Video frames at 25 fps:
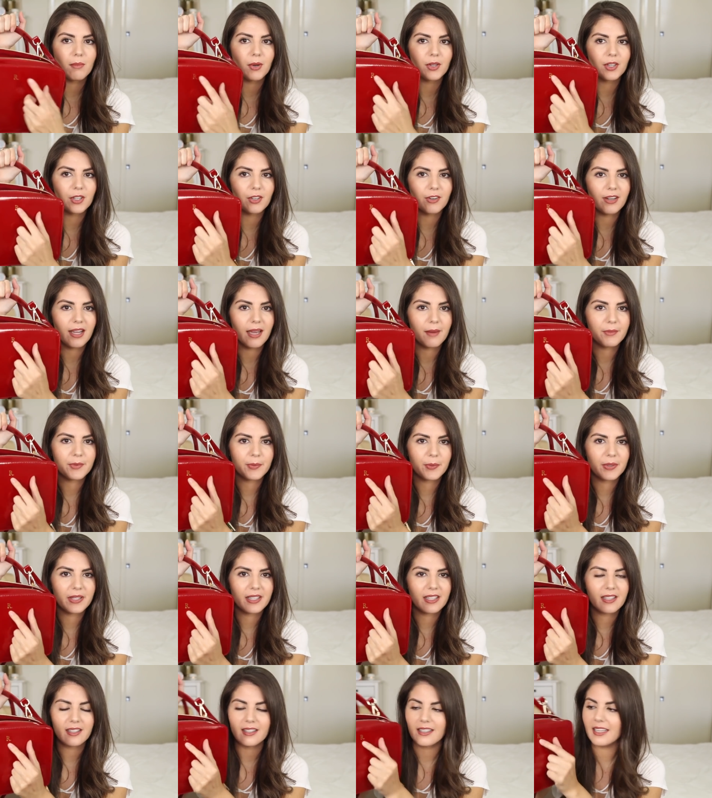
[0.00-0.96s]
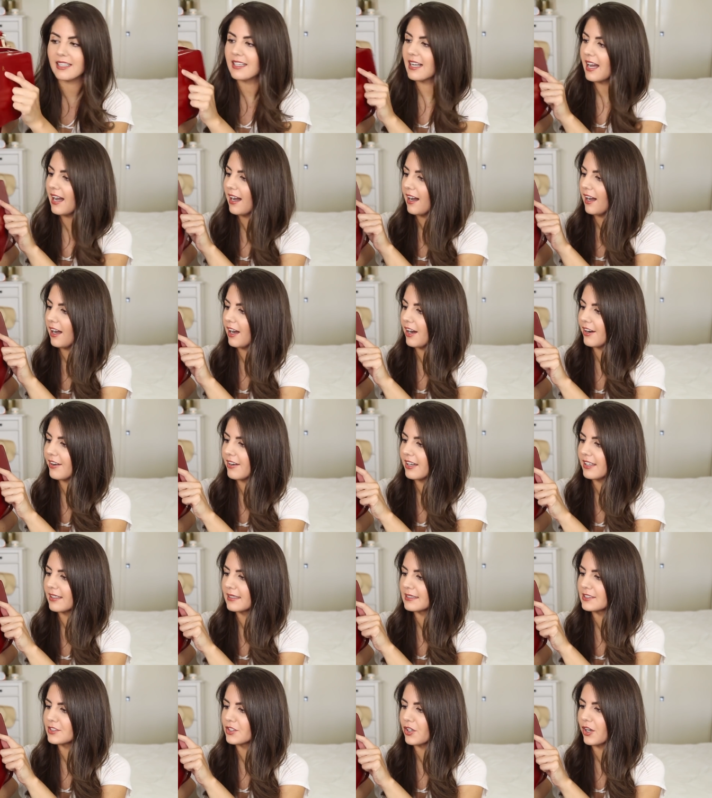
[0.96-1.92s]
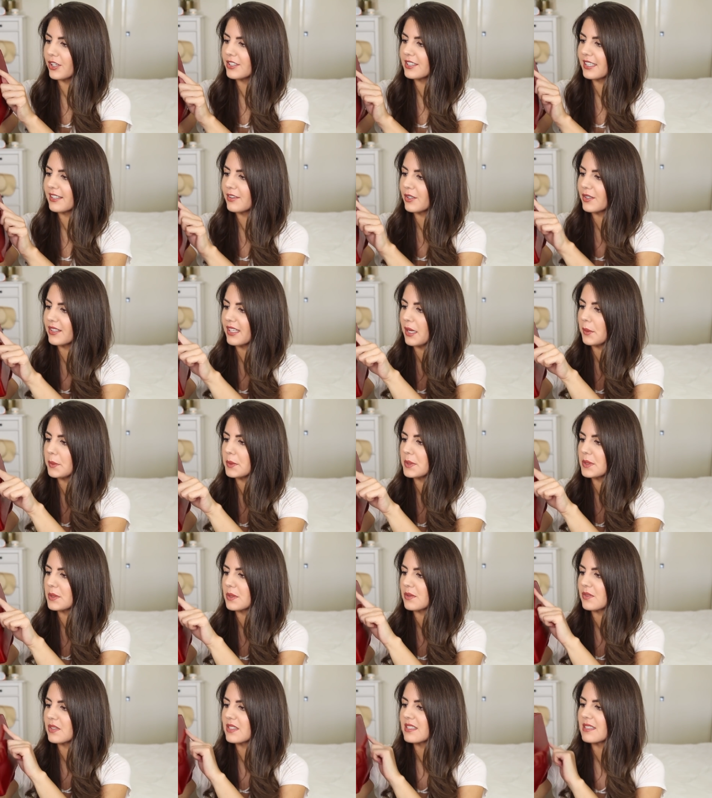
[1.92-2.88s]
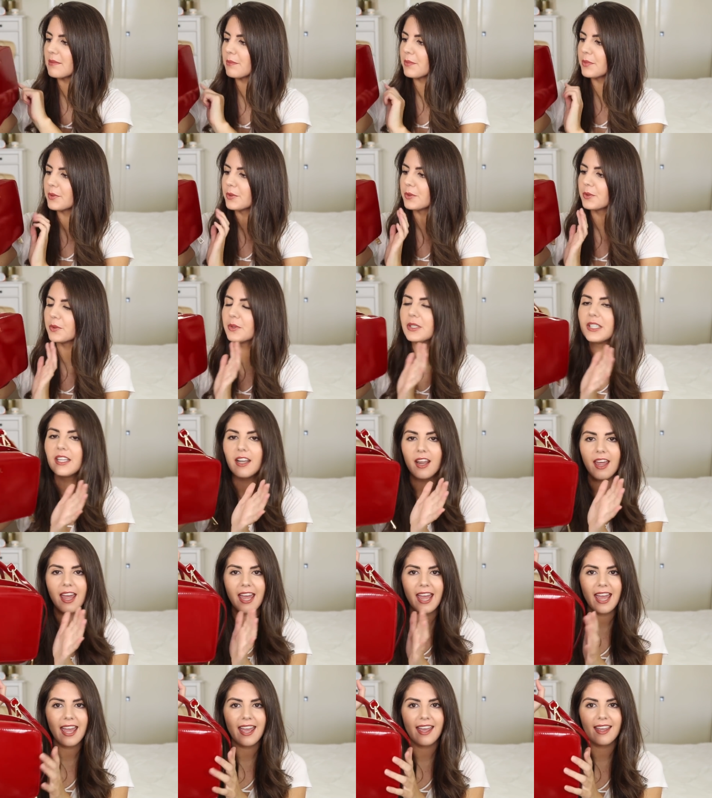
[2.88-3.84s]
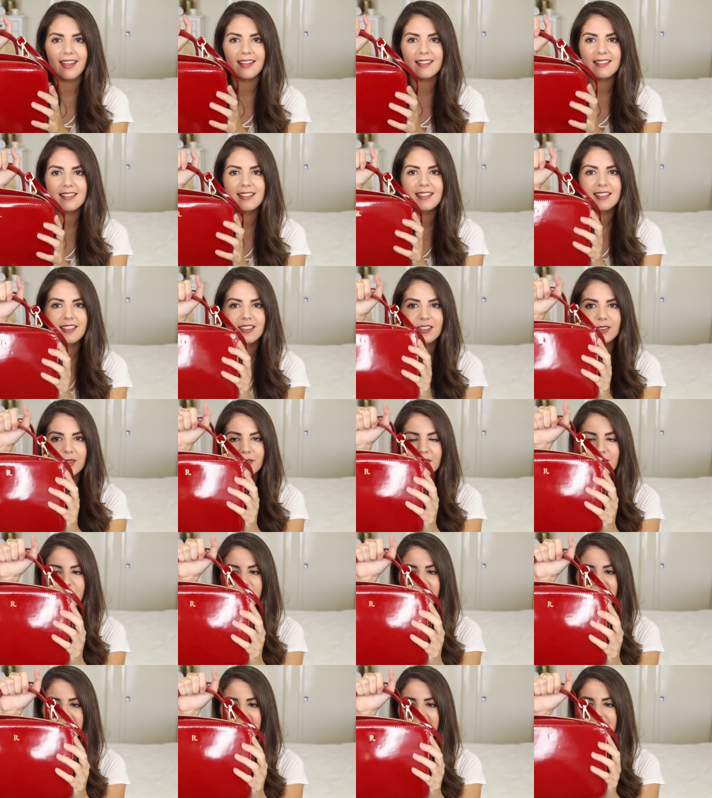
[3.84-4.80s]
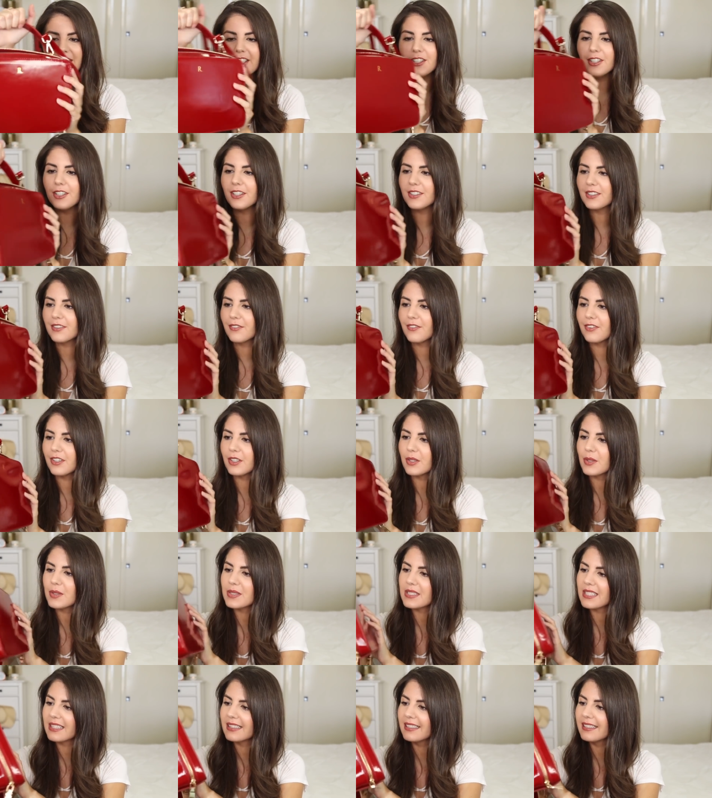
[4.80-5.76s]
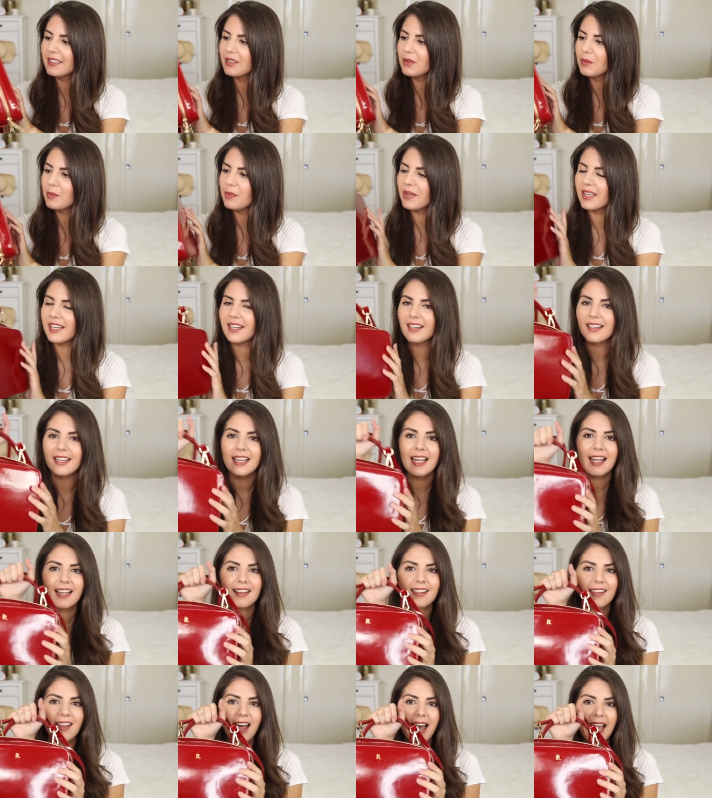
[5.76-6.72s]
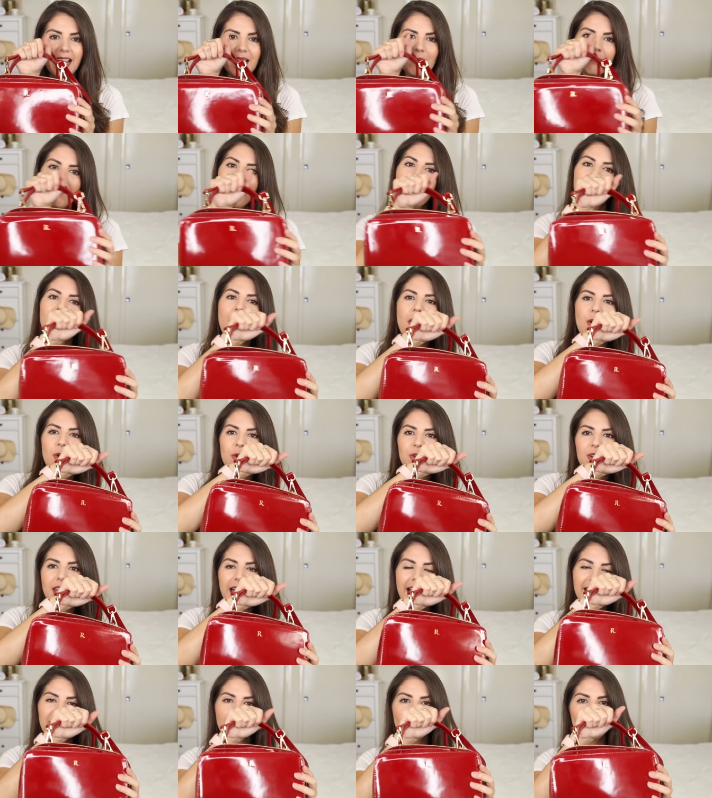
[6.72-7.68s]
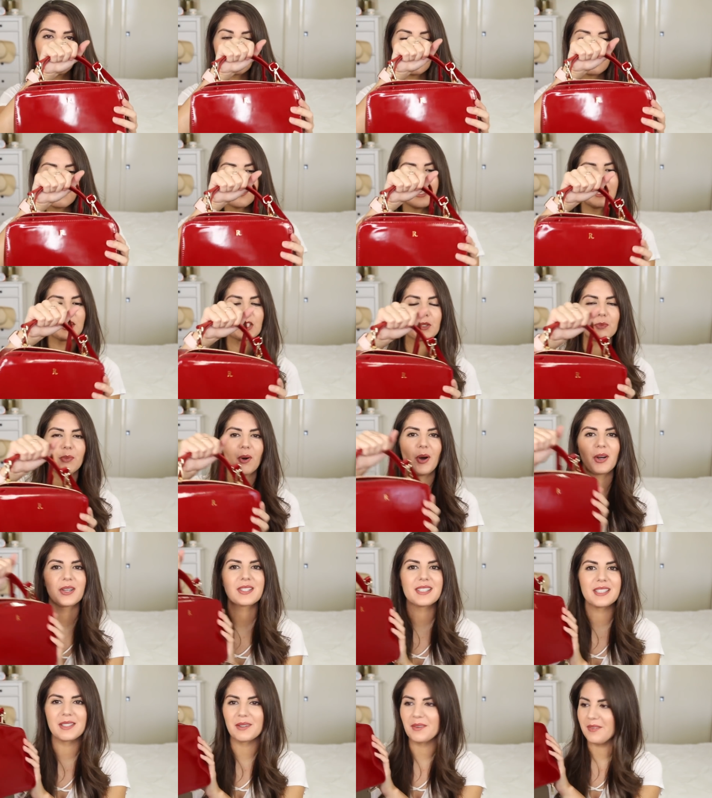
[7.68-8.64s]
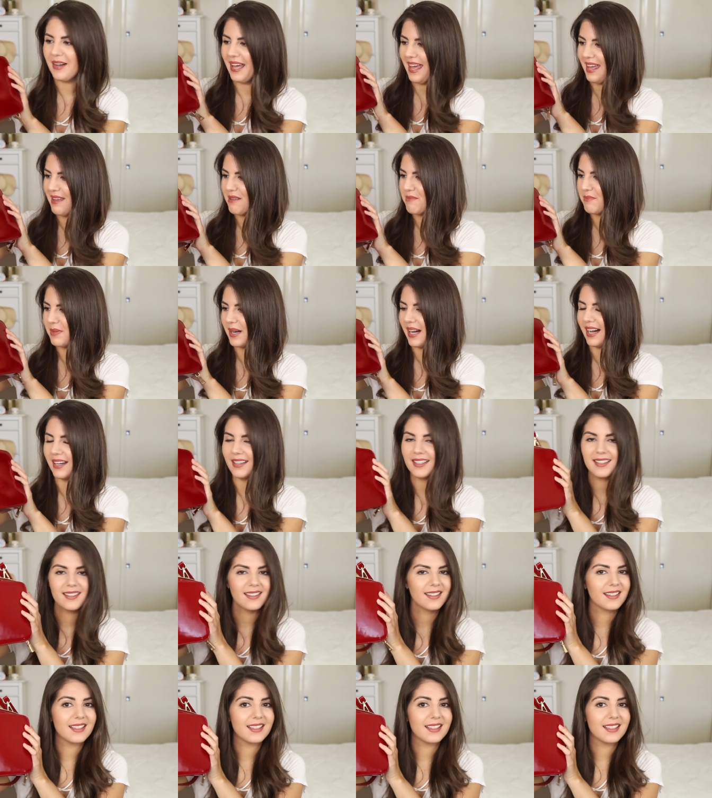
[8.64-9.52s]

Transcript: monogrammed with an R and a dot. I thought that was sort of simple and looked really cute. Feels a little bit like my own adult lunchbox in a way, but